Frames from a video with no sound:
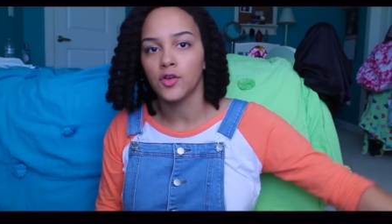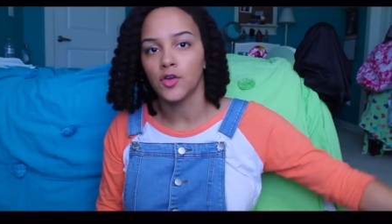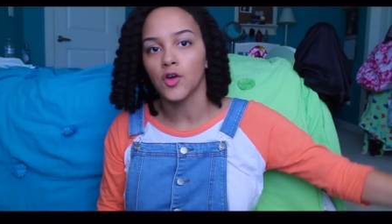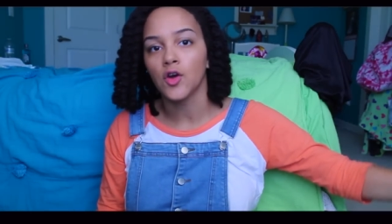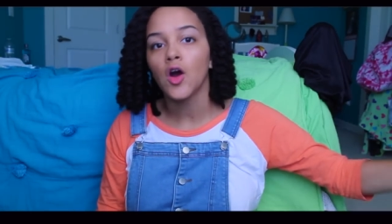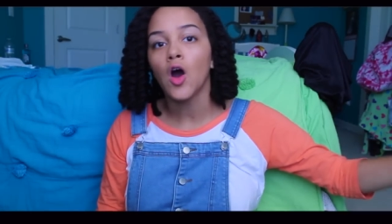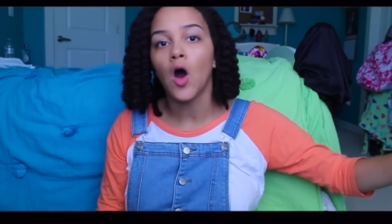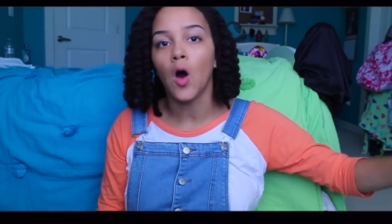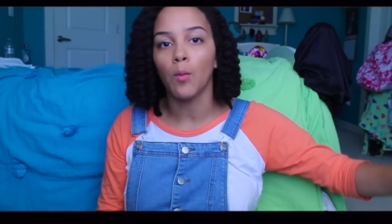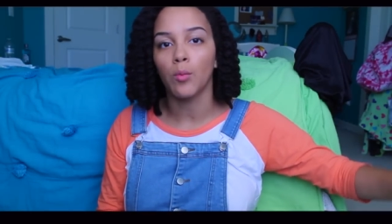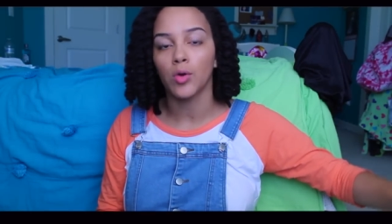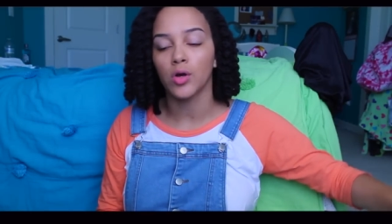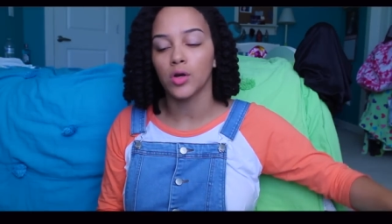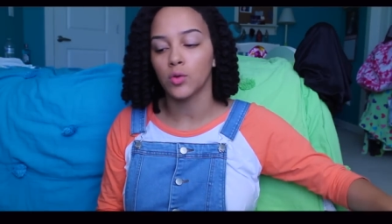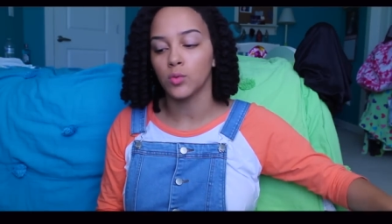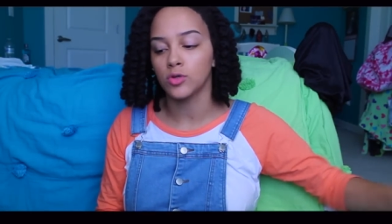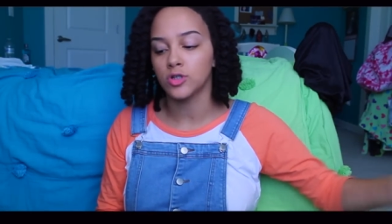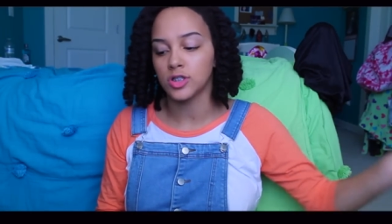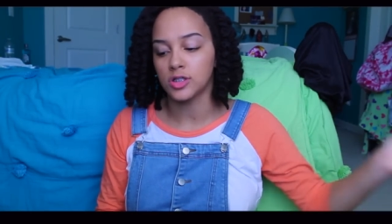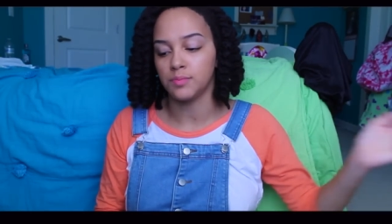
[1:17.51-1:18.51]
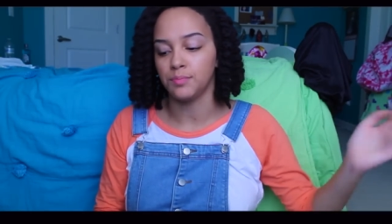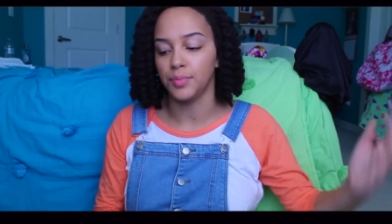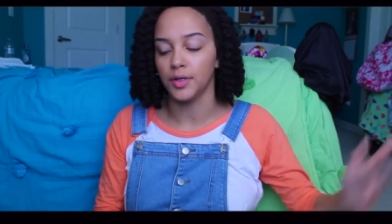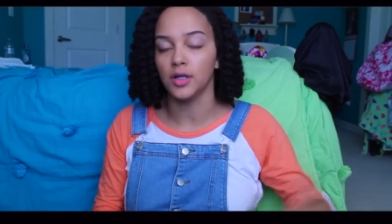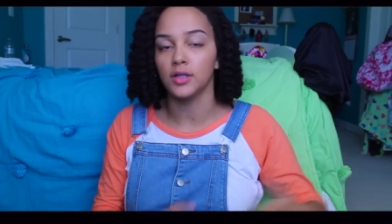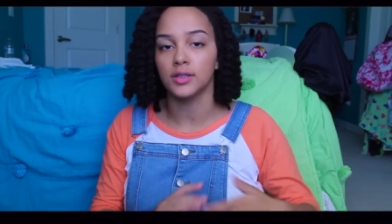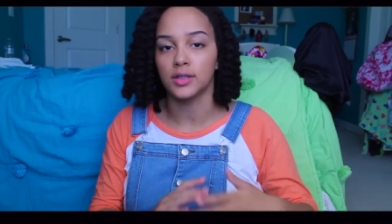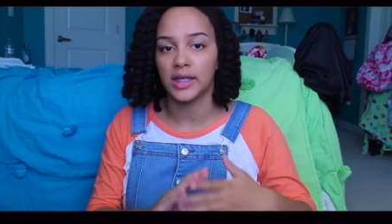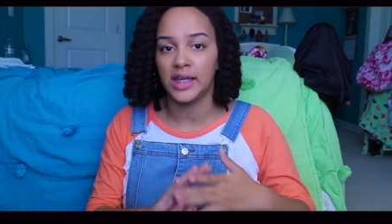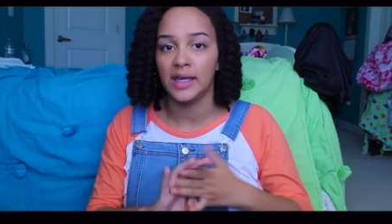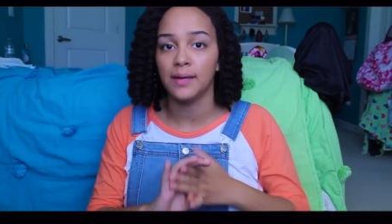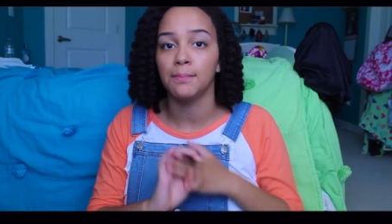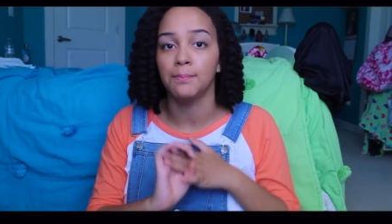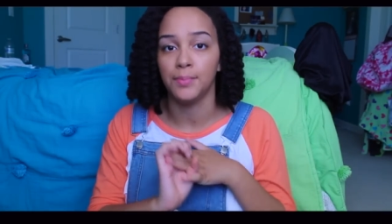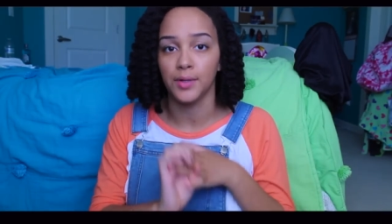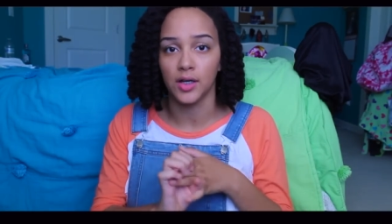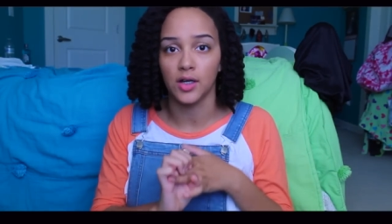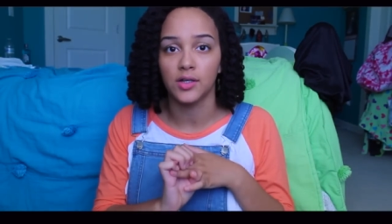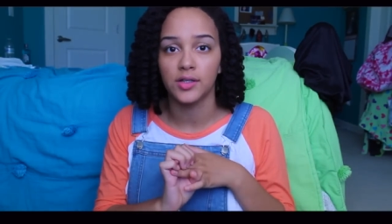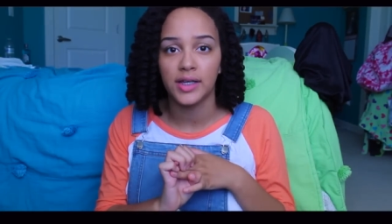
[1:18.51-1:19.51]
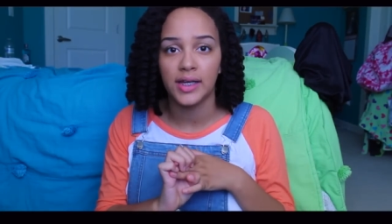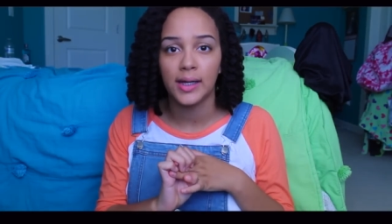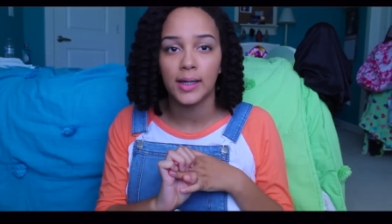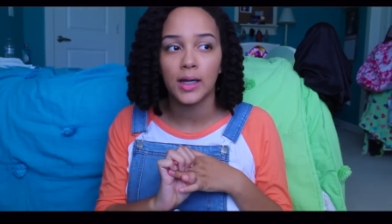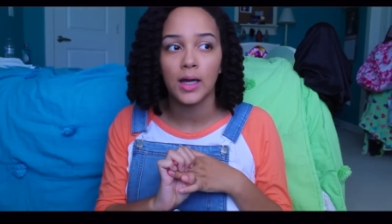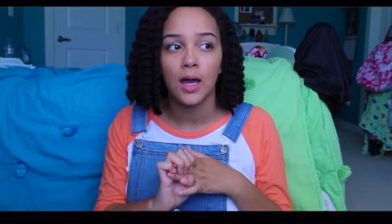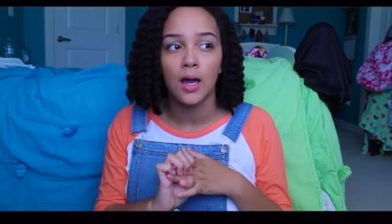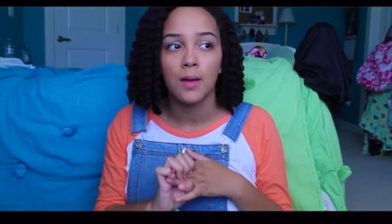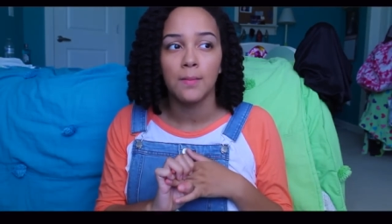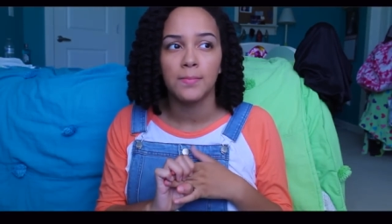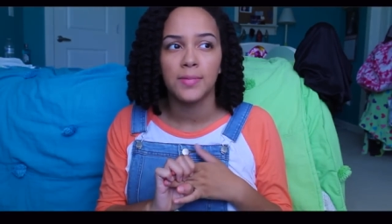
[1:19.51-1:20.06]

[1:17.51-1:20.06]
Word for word: your homework will just build keep building